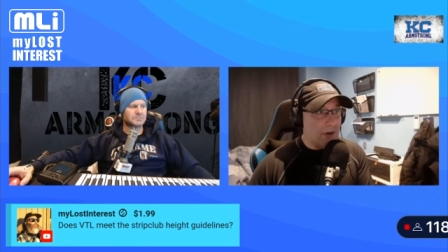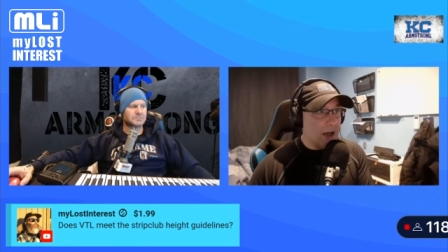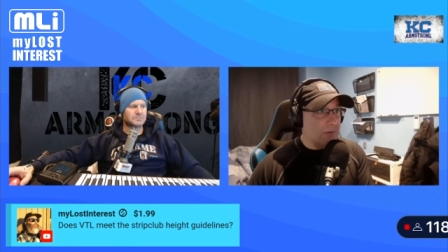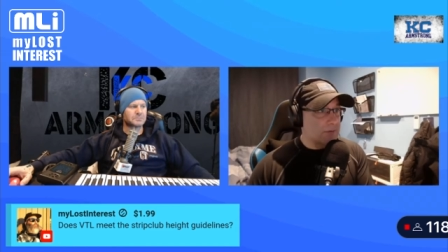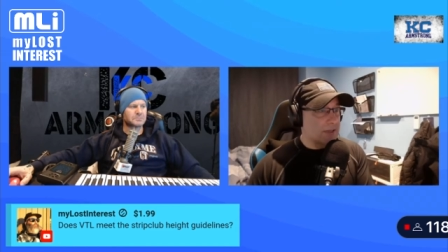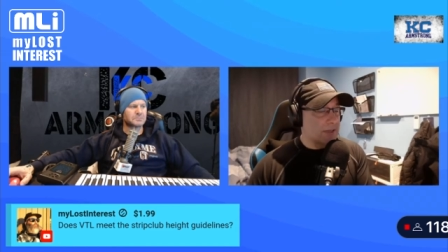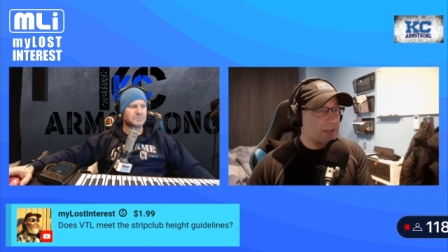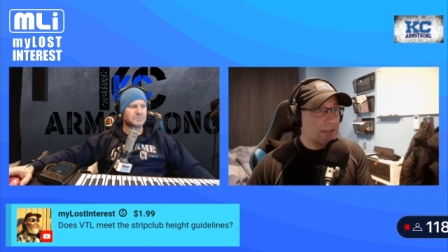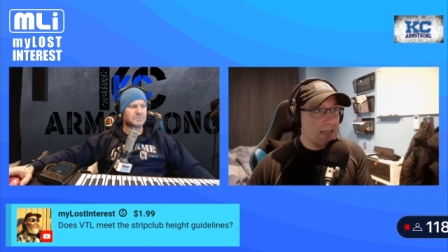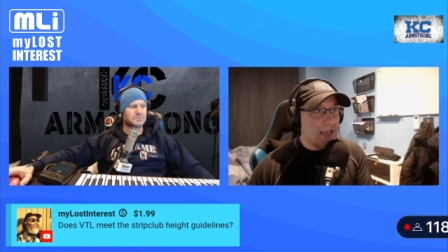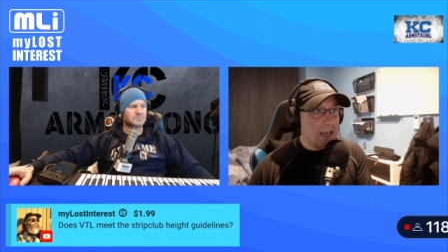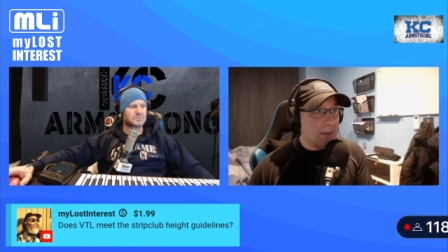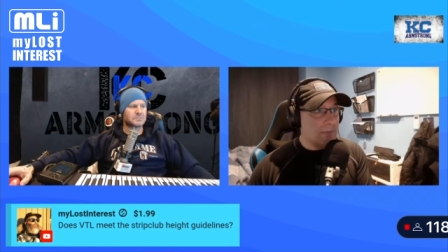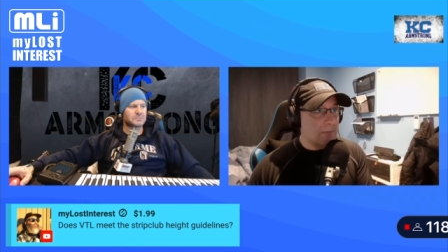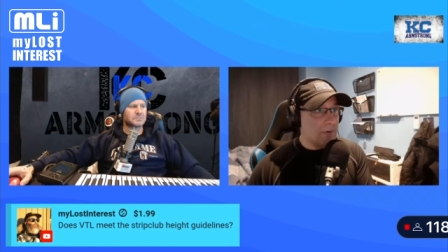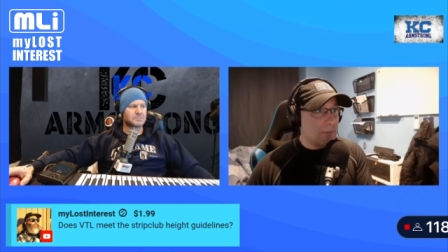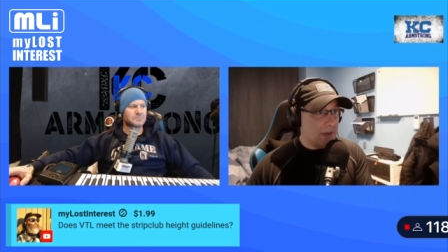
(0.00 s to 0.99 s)
is the
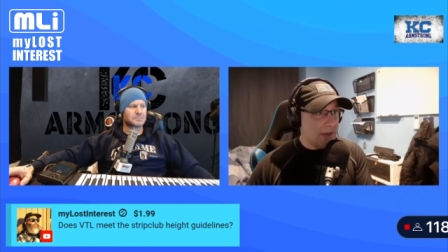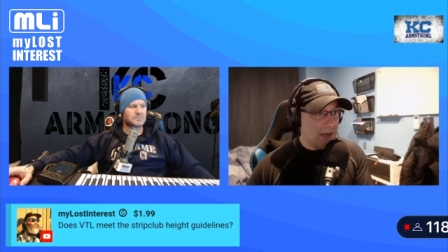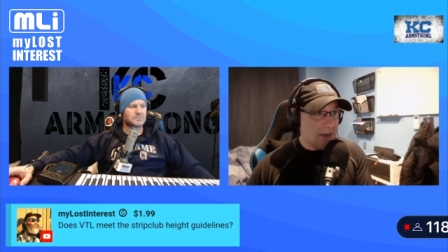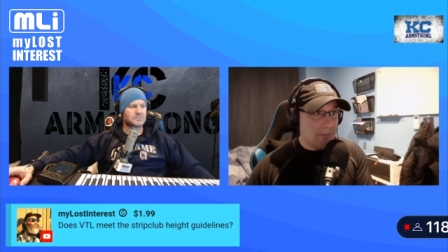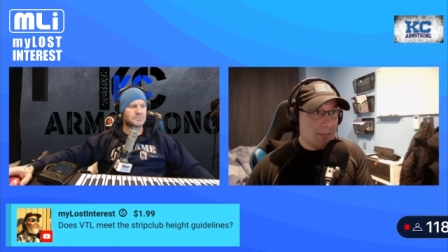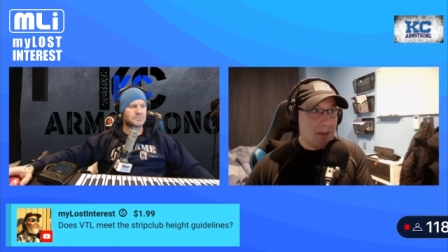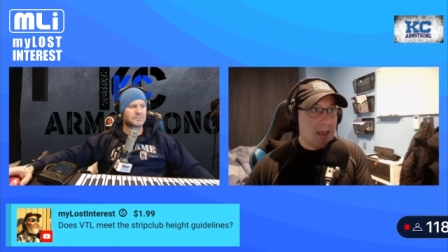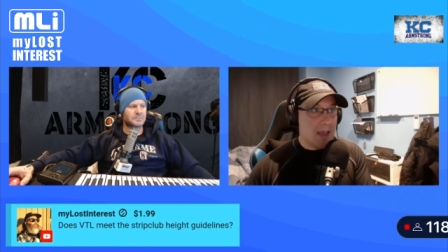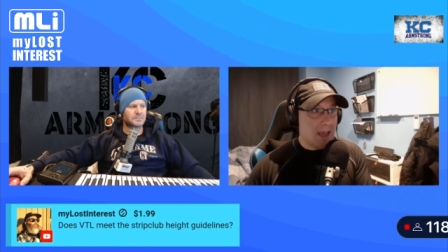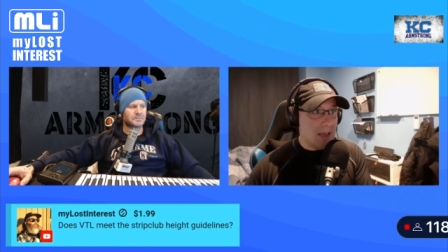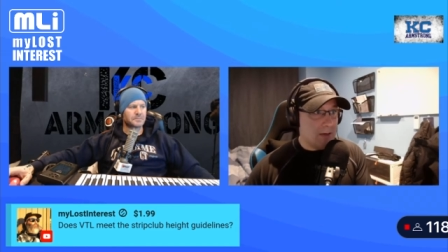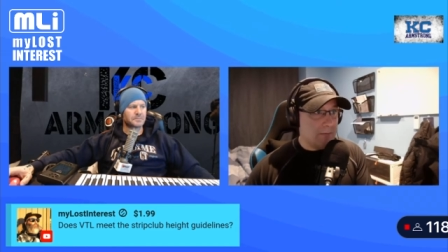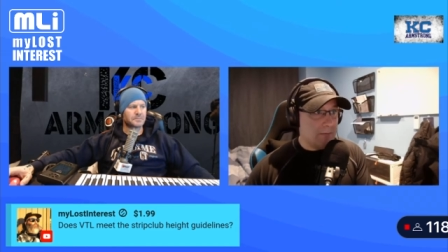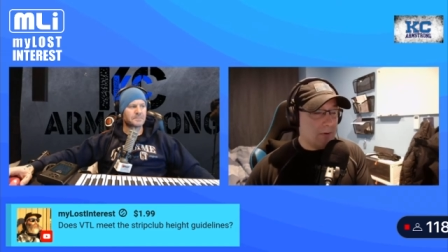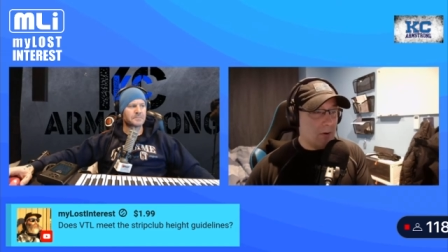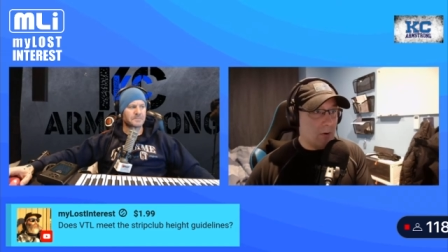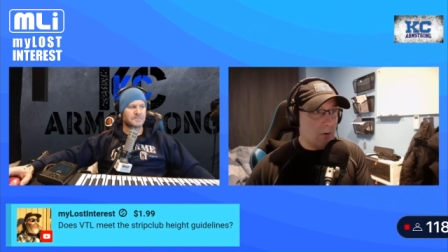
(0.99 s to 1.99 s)
same repeated
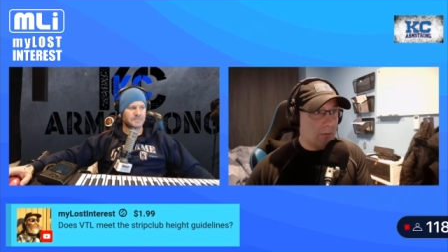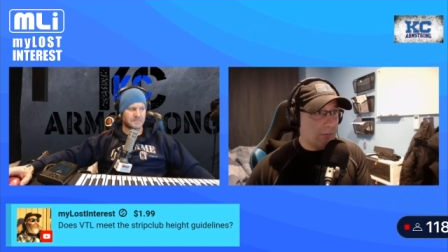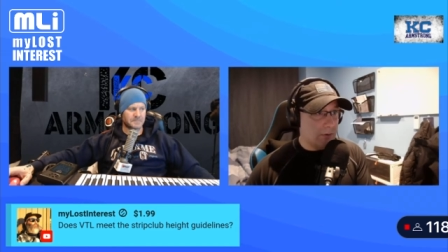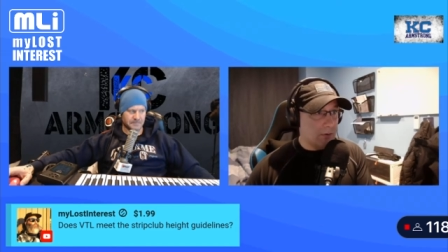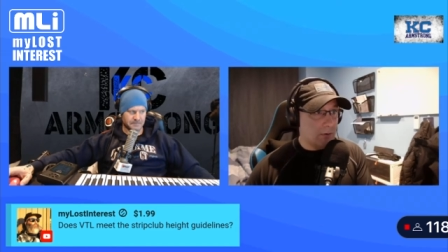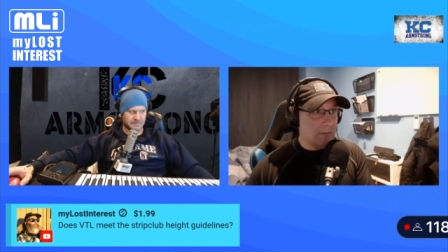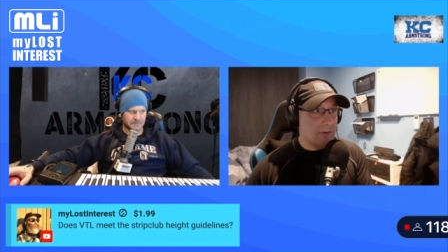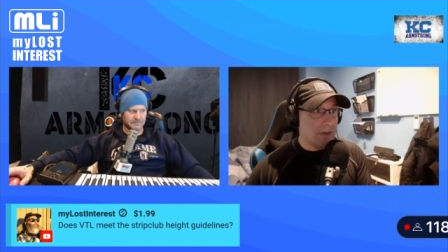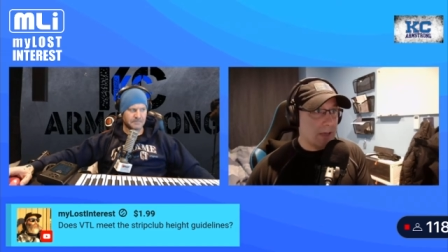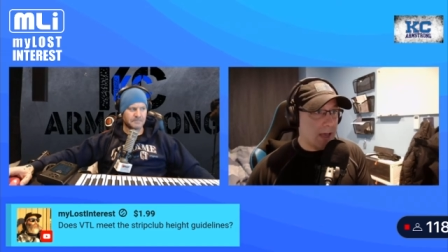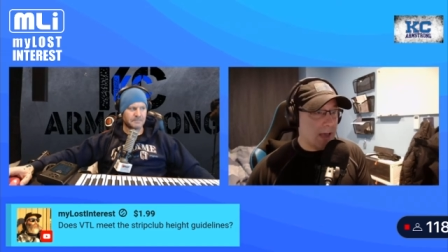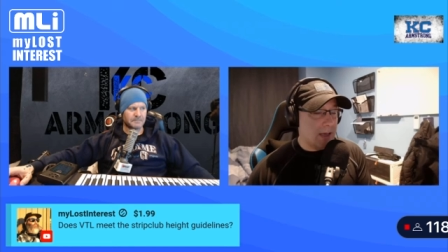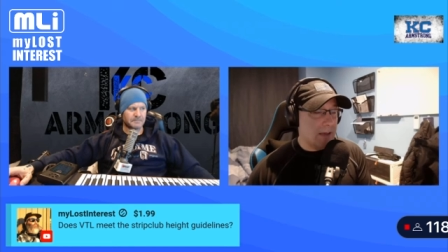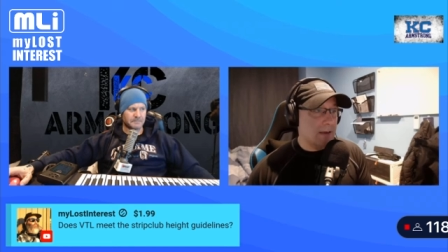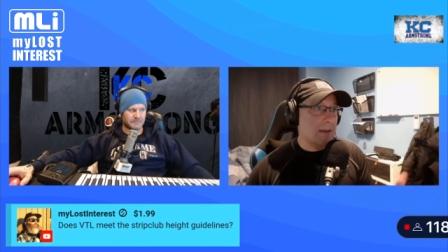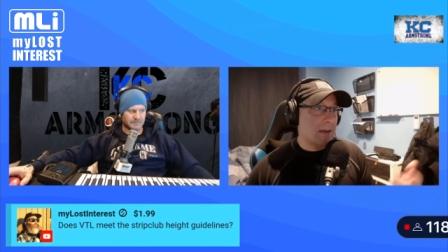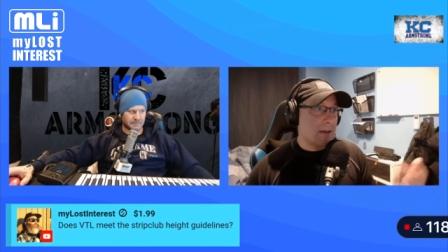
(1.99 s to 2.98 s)
behavior over and over
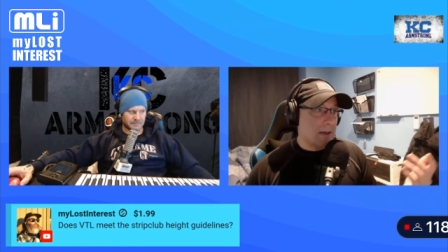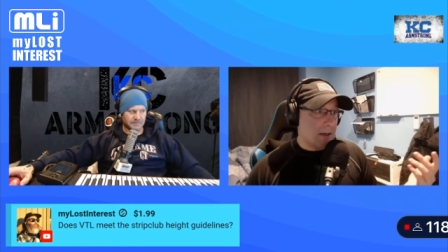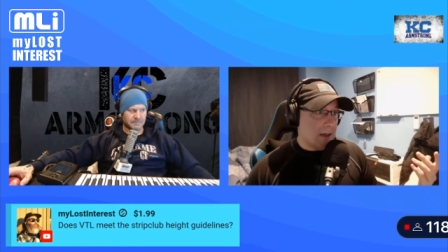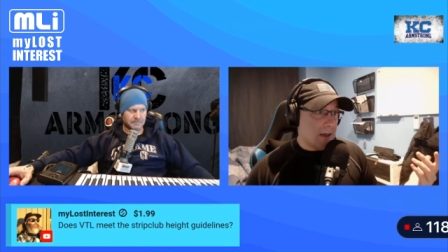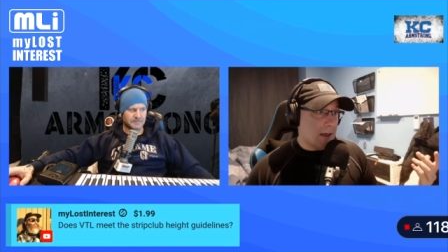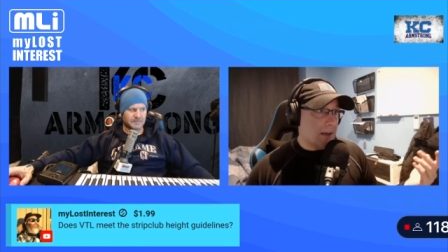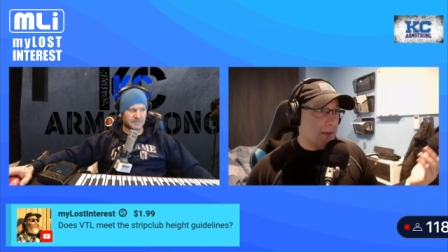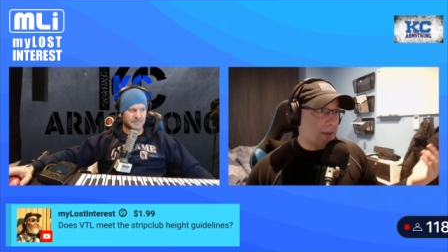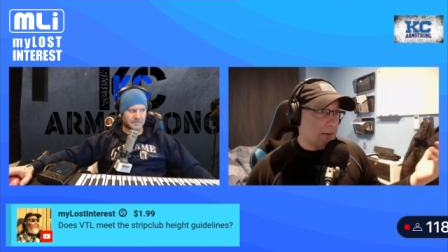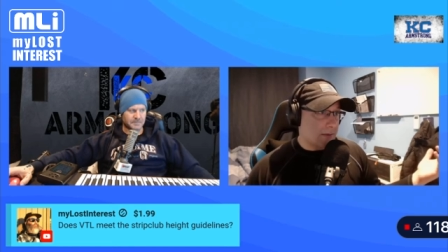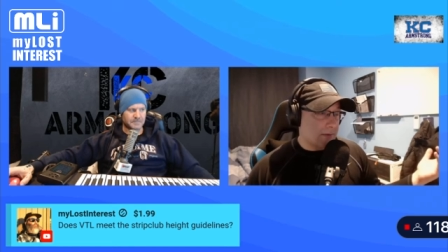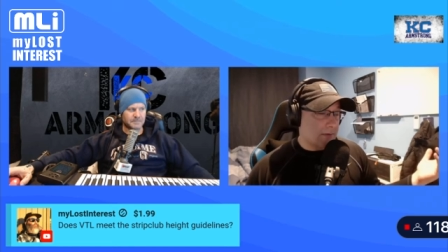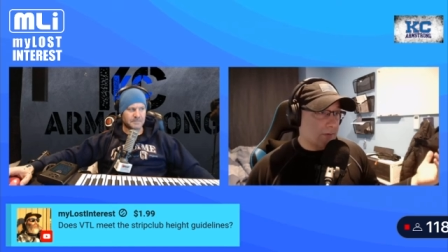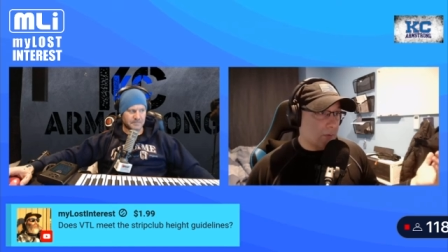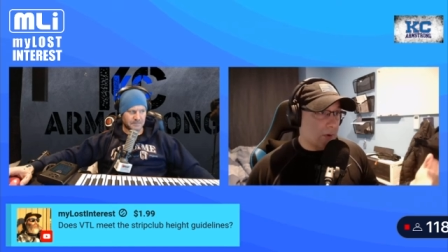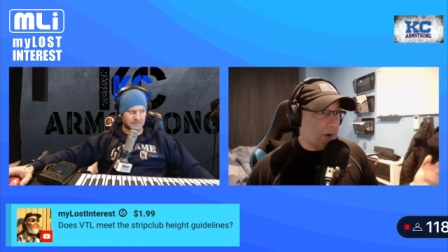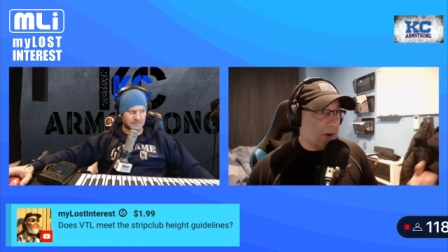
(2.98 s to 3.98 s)
again, and this
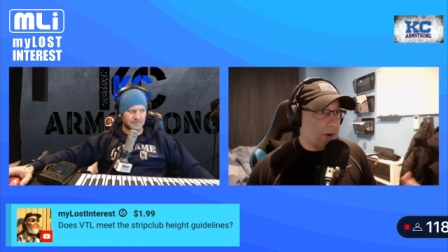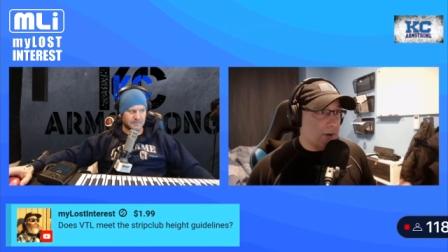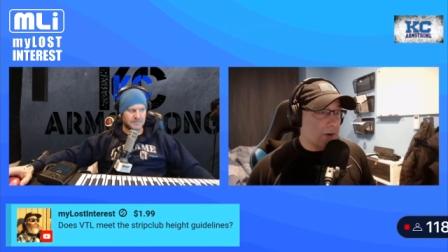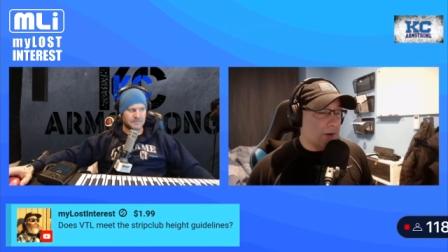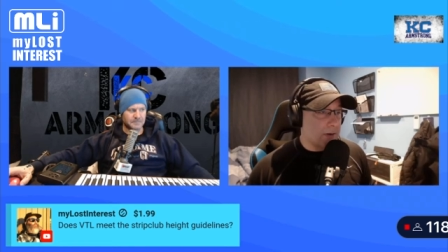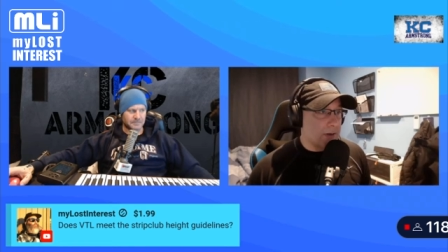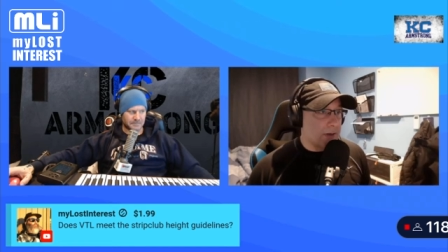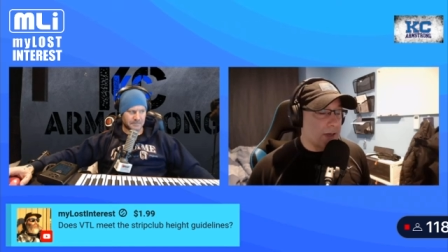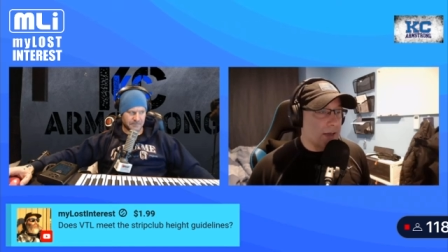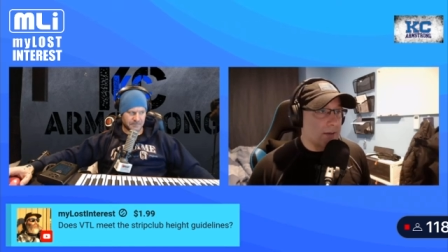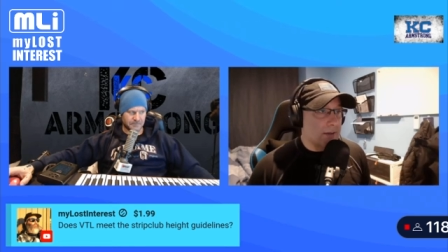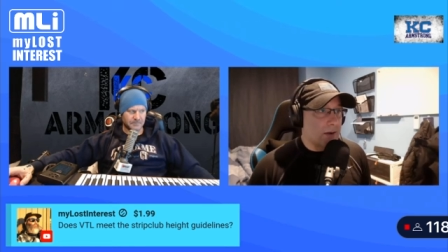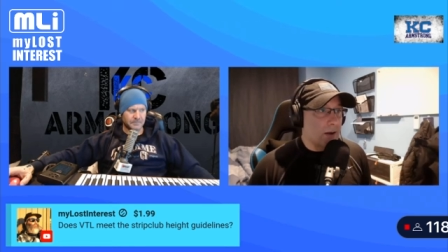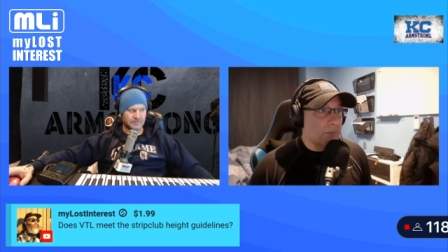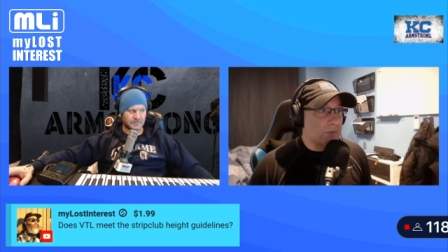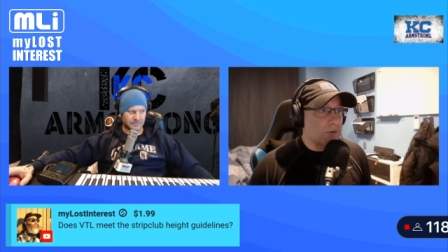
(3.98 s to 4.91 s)
is where he ended up.